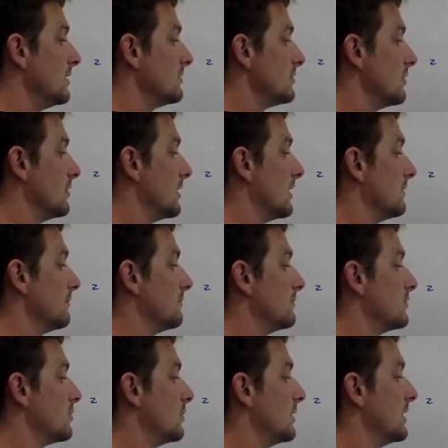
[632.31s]
So you get
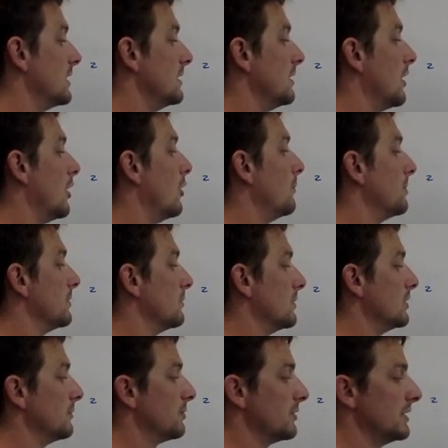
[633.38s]
twin open when
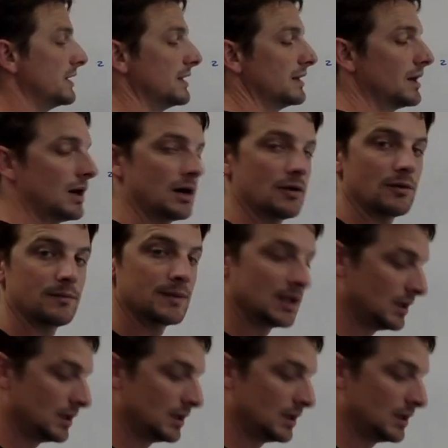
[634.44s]
you put it in the huddle.